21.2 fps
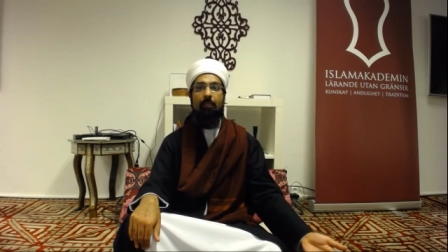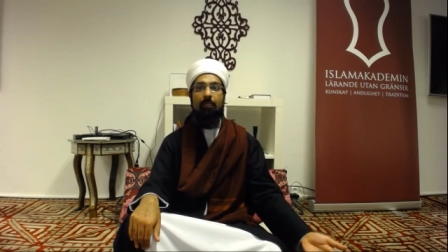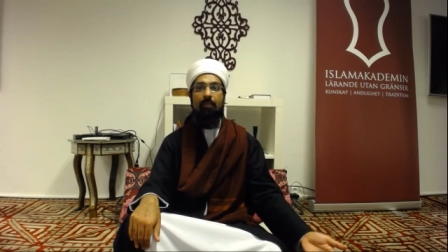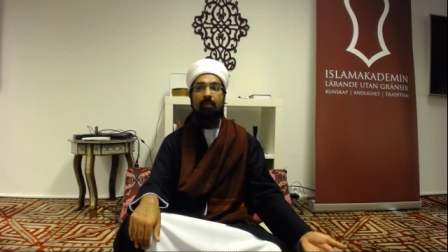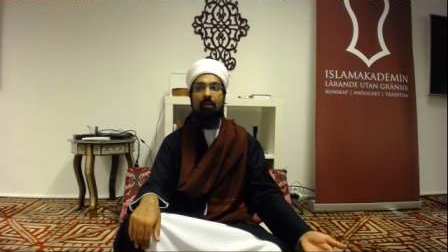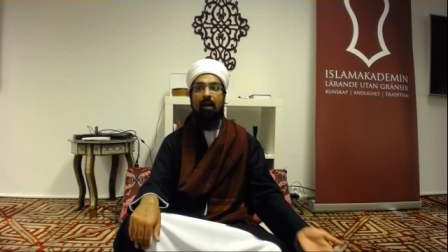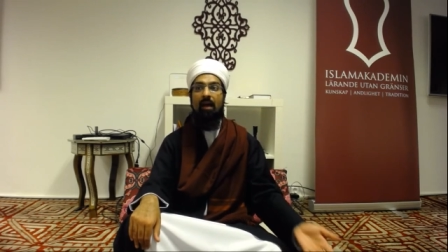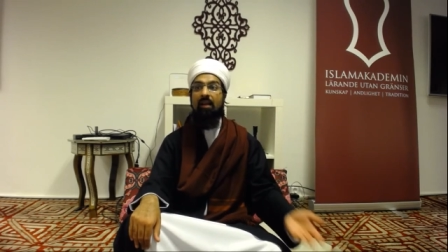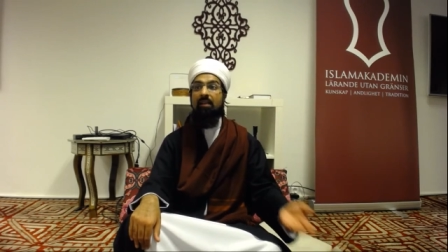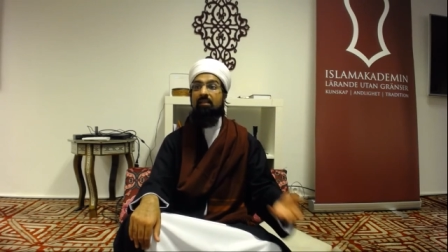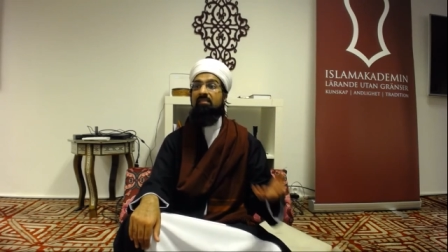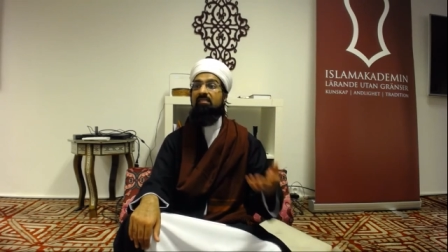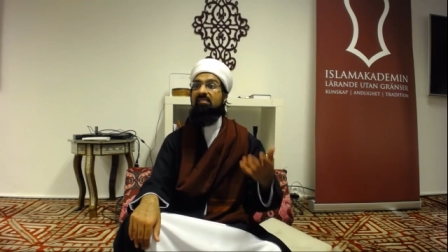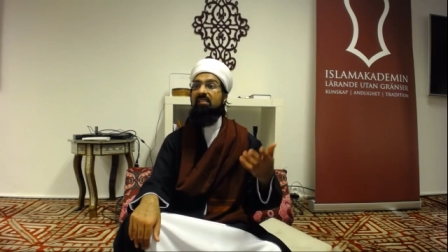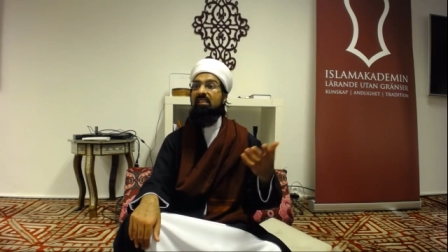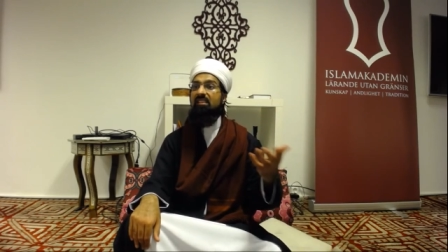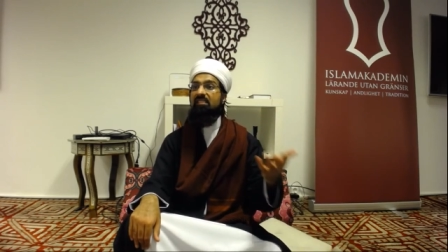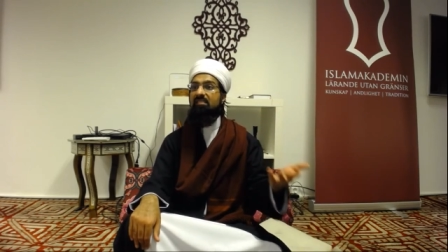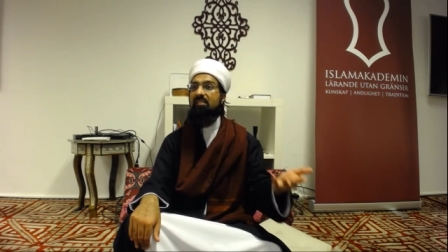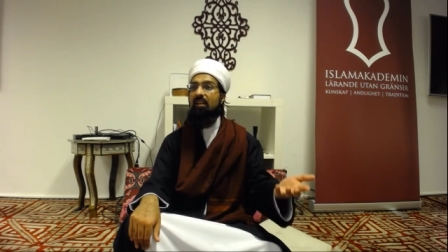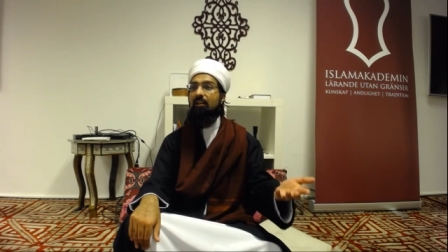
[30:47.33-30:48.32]

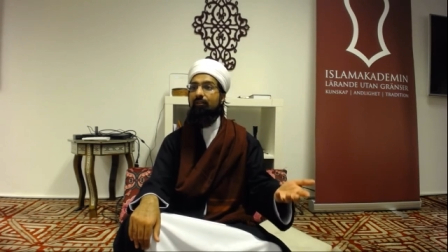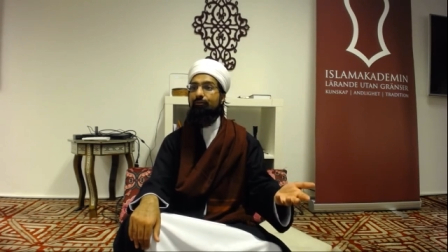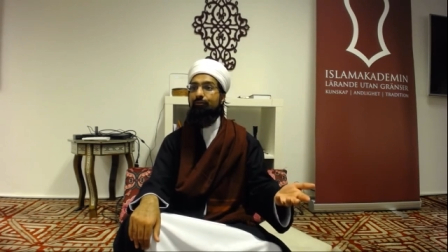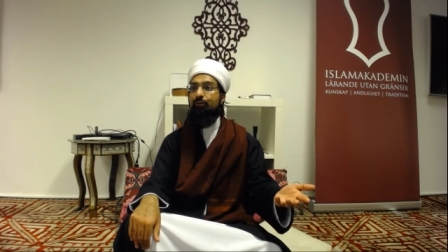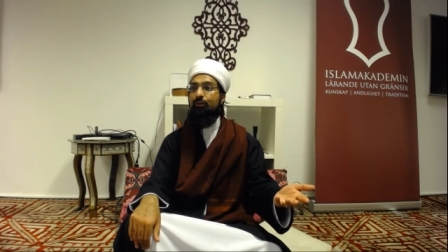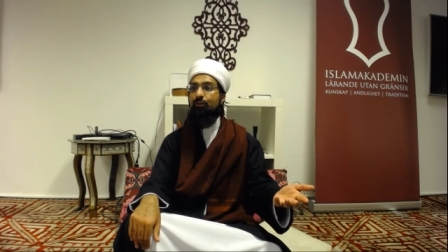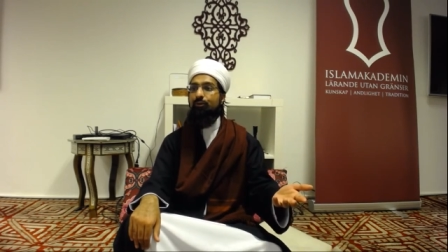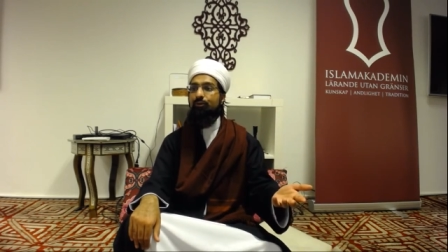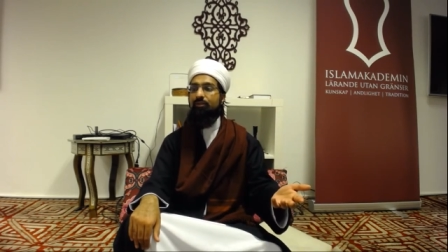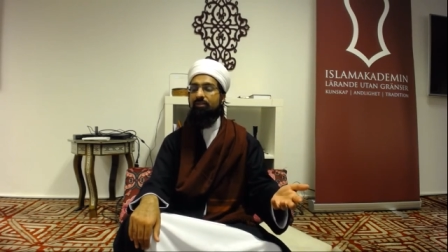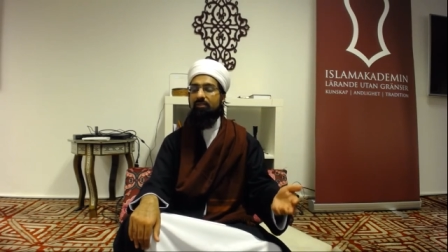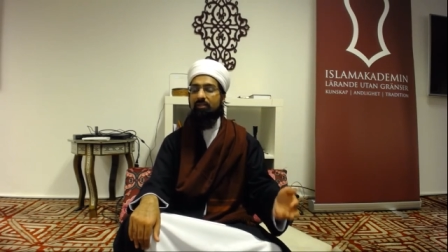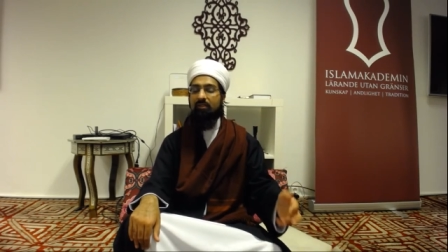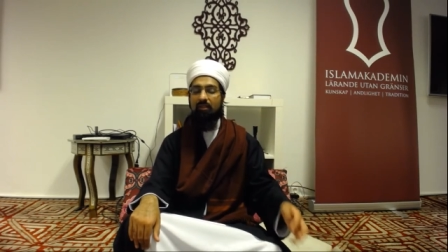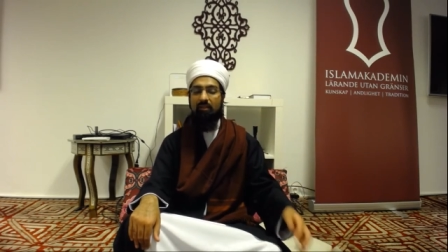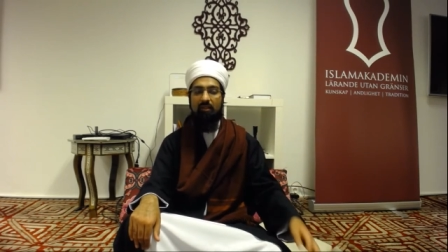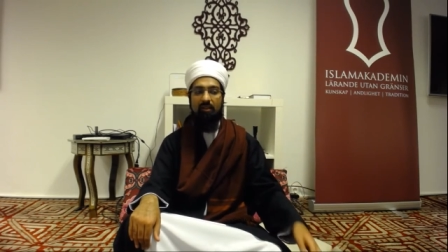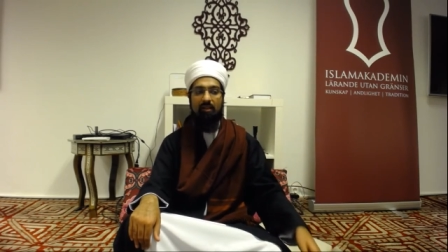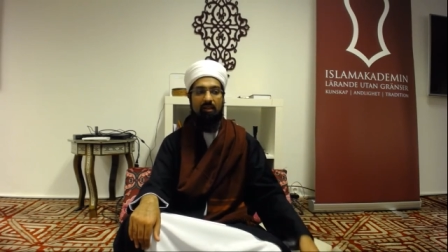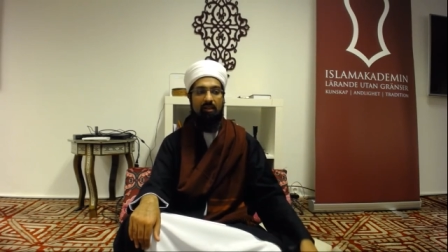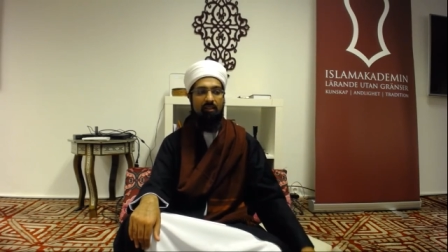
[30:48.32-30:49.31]
Unseasonal fruits.
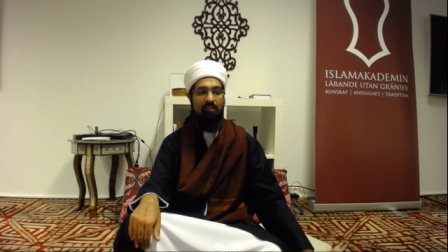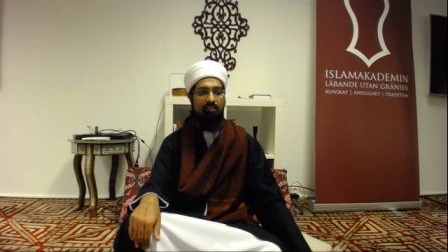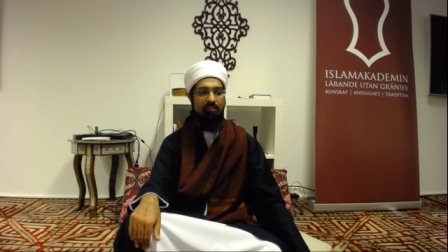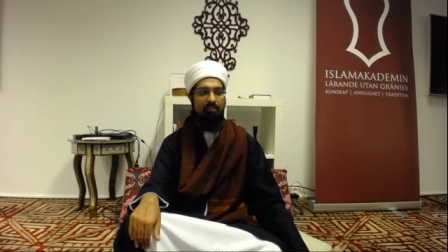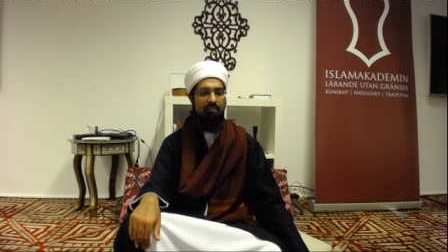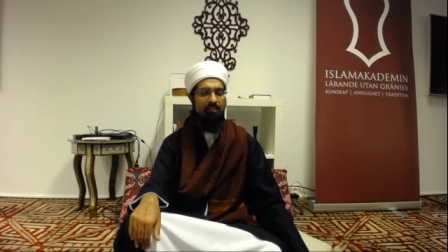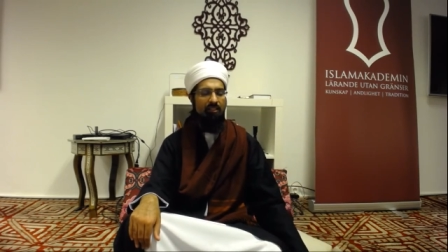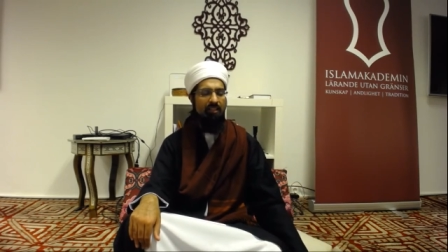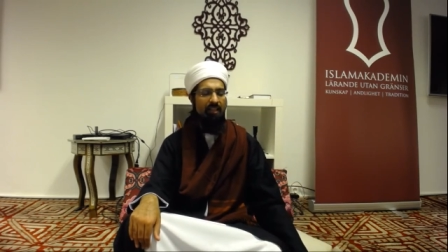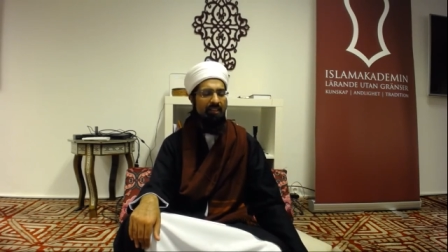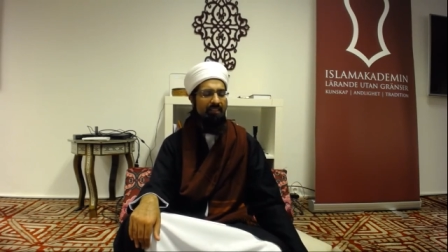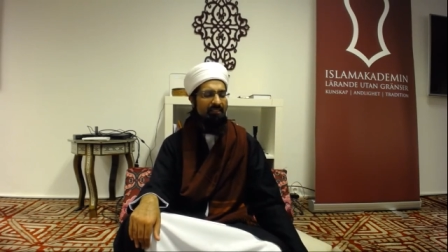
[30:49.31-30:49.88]
He